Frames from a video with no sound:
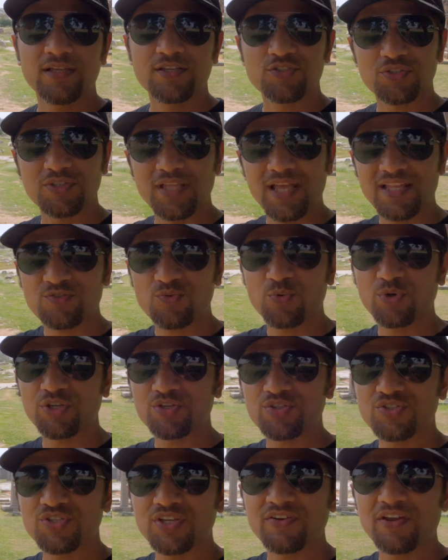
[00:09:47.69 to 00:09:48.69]
So that's what
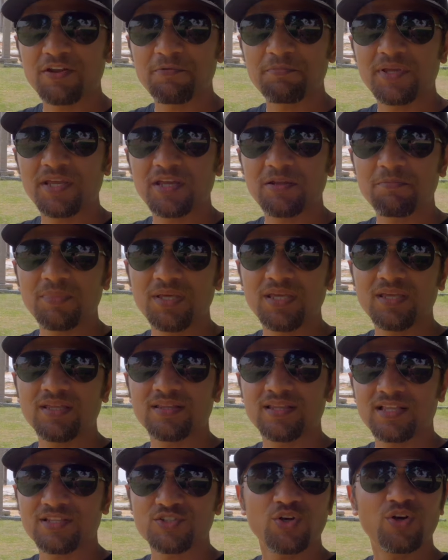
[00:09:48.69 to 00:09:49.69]
you see right behind me.
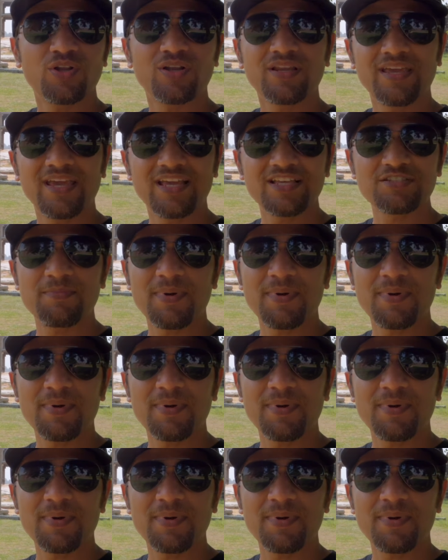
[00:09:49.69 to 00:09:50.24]
That's called King's